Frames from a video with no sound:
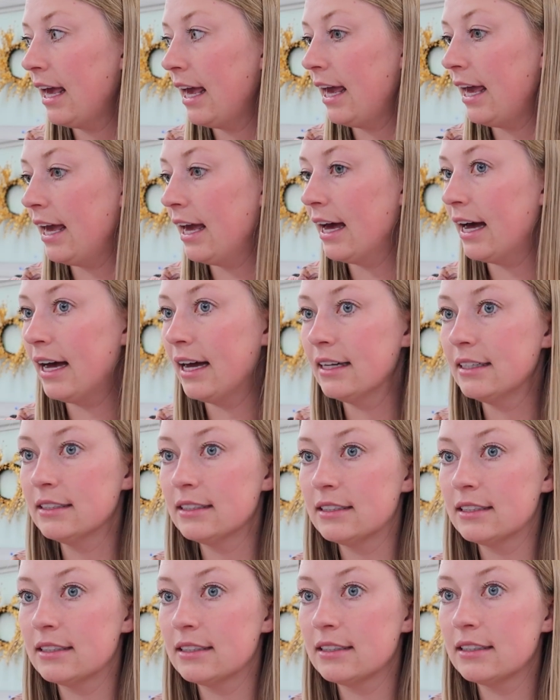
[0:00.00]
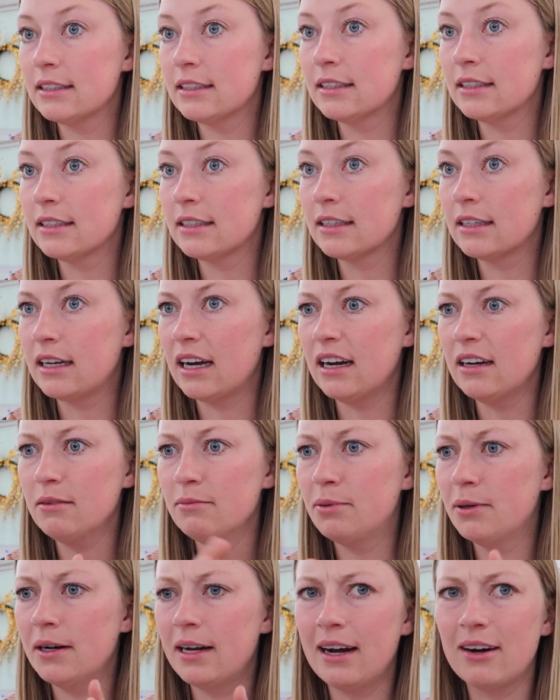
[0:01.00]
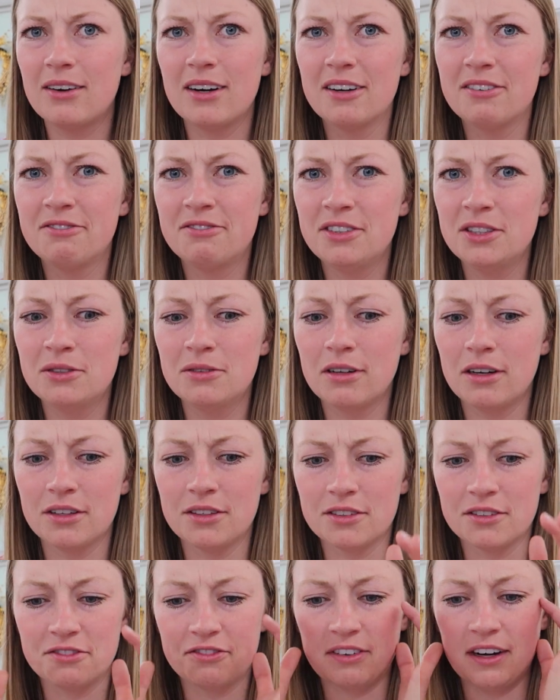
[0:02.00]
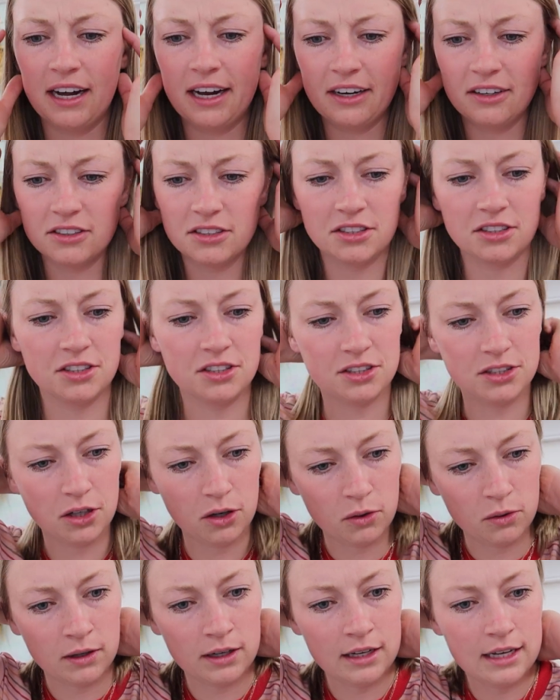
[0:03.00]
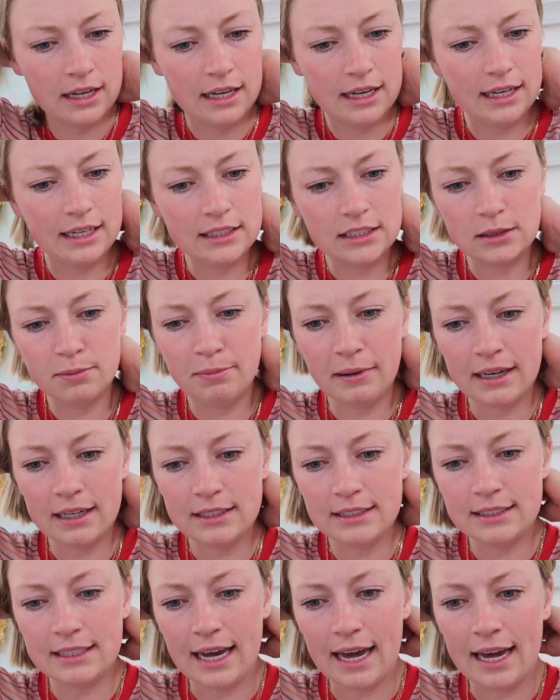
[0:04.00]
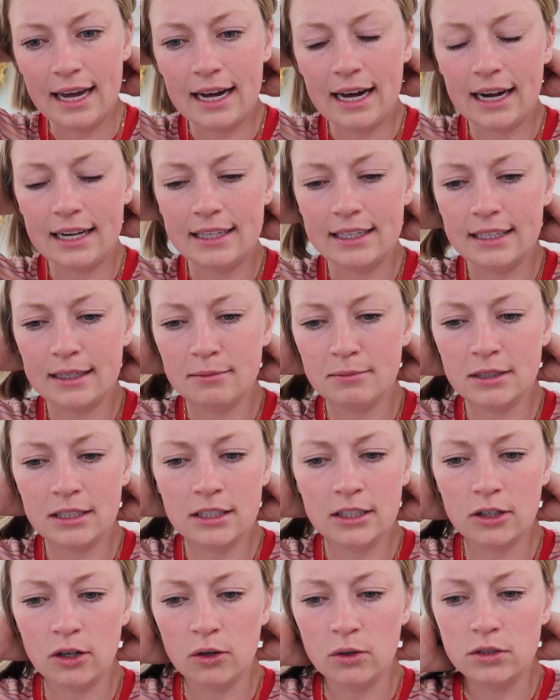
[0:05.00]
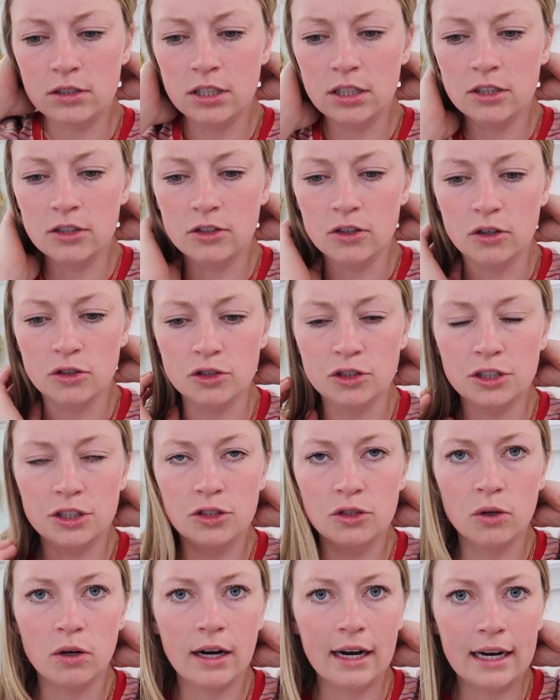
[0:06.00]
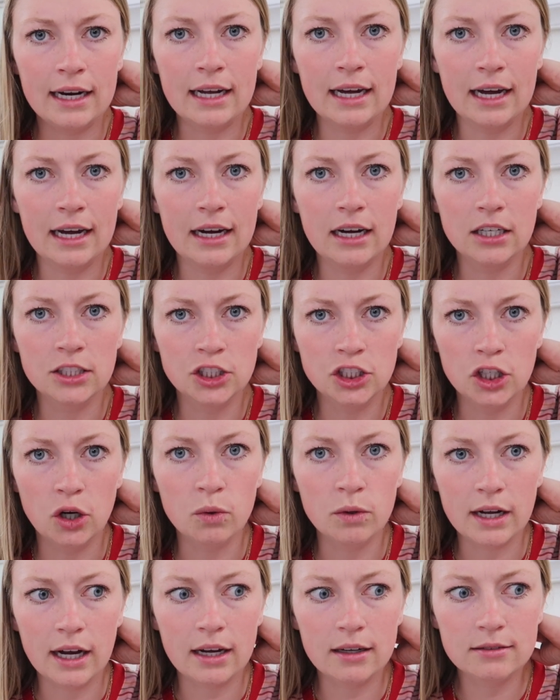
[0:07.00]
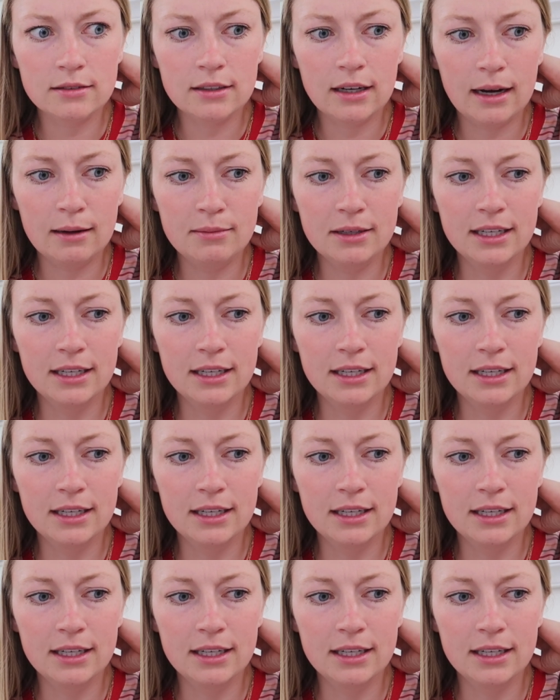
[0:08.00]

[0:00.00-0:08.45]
and kind of put out a few other fires. So it's been a day. I think I'm gonna go to the grocery store and get a soda. I've